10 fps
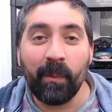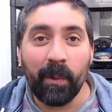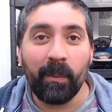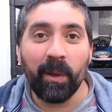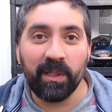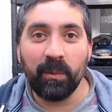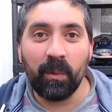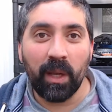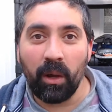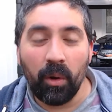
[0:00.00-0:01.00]
We're mostly
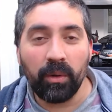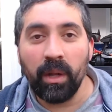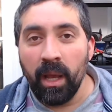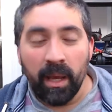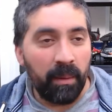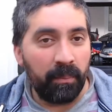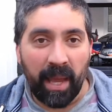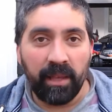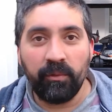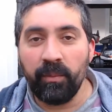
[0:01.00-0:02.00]
walking on
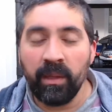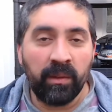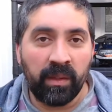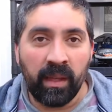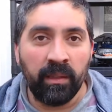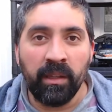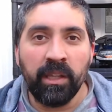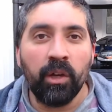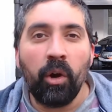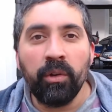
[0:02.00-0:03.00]
pavements and
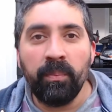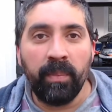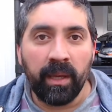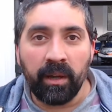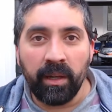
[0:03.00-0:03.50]
the odd bit